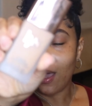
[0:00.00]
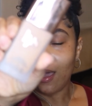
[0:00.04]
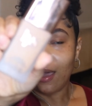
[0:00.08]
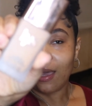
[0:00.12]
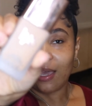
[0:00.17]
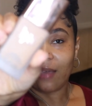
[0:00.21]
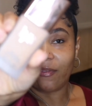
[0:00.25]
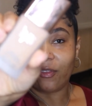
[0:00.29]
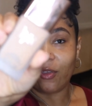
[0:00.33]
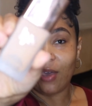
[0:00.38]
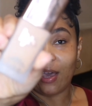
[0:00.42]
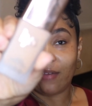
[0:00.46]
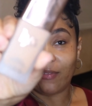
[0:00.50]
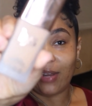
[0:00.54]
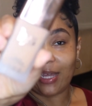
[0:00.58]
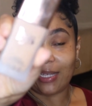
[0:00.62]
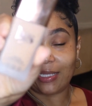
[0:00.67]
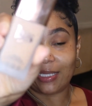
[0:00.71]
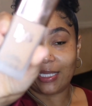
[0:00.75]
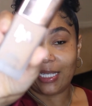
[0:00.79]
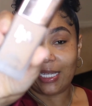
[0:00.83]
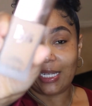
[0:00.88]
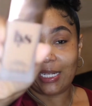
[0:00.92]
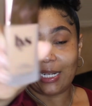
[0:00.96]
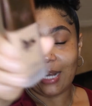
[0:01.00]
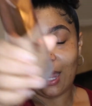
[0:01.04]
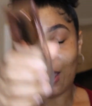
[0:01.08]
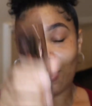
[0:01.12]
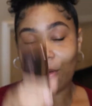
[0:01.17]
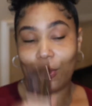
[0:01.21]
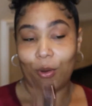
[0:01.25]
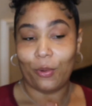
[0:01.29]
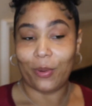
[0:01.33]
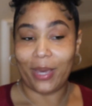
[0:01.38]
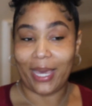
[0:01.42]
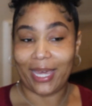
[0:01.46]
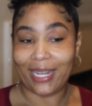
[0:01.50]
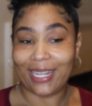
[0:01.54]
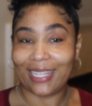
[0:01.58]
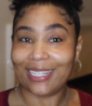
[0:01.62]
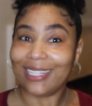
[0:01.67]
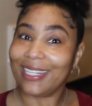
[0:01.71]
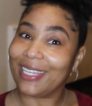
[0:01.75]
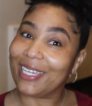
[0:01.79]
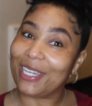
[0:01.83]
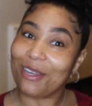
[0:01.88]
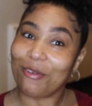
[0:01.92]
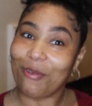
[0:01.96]
If you have not seen it, I'll go ahead
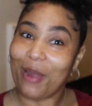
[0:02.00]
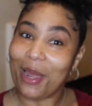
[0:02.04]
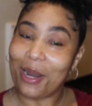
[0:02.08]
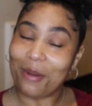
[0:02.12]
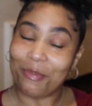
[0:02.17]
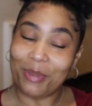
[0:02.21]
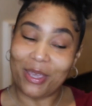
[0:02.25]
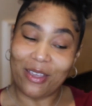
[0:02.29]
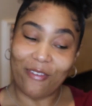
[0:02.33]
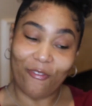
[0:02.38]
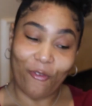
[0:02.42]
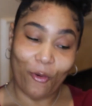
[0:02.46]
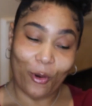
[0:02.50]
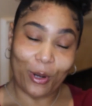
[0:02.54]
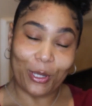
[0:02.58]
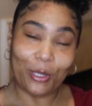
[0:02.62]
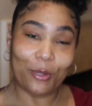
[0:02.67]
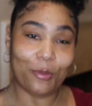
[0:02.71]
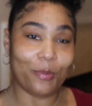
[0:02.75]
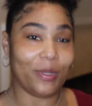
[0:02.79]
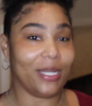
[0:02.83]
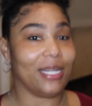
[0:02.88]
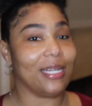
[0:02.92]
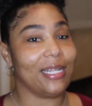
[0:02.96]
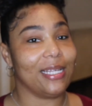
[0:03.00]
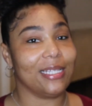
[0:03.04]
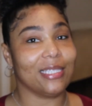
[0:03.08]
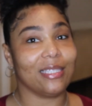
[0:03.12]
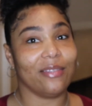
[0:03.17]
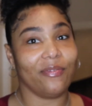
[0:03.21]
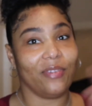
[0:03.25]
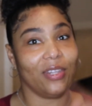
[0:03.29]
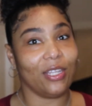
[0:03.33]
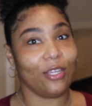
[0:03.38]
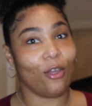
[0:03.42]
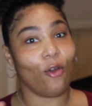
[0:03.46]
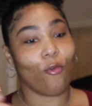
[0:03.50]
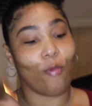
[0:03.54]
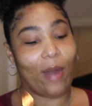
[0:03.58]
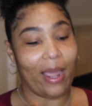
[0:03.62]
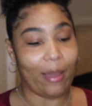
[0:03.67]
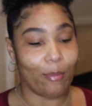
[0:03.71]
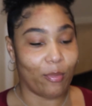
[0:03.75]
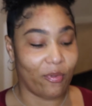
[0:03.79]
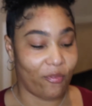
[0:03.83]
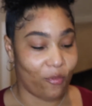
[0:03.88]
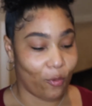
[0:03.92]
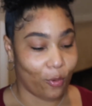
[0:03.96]
and link it right up here for you, but it is the video
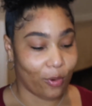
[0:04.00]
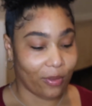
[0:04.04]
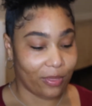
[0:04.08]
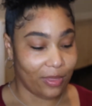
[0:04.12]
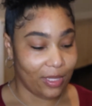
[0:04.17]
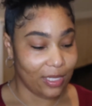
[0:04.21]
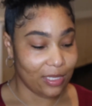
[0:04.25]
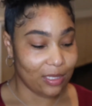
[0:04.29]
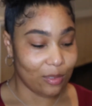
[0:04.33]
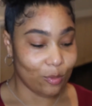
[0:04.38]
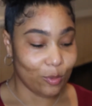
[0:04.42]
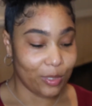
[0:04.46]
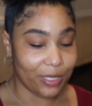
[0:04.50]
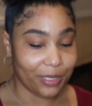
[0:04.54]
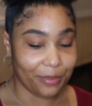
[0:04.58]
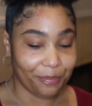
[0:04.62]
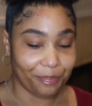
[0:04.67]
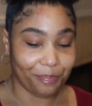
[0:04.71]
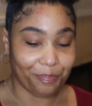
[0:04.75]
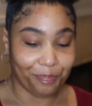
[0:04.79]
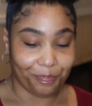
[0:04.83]
right before this one.